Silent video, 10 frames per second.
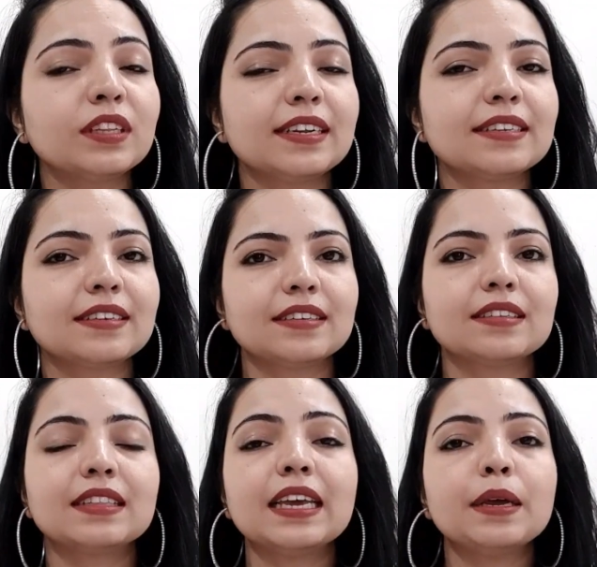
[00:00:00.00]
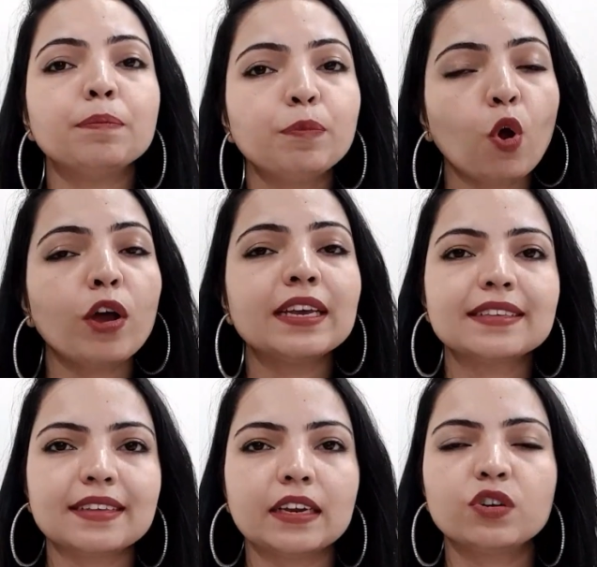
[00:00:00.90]
the list is the
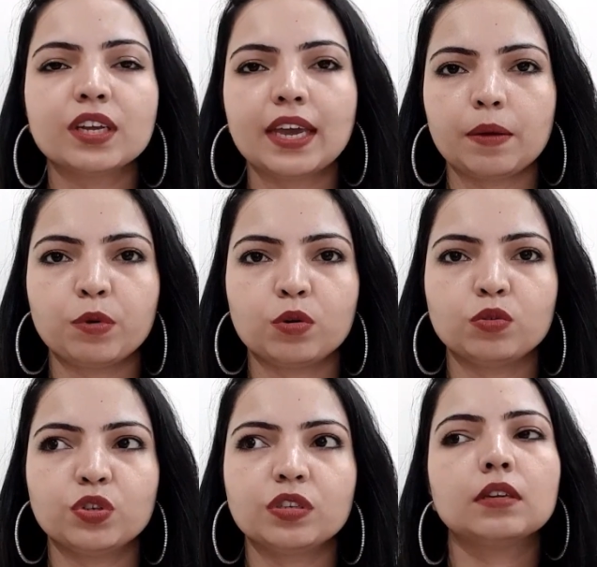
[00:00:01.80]
employee-centric approach.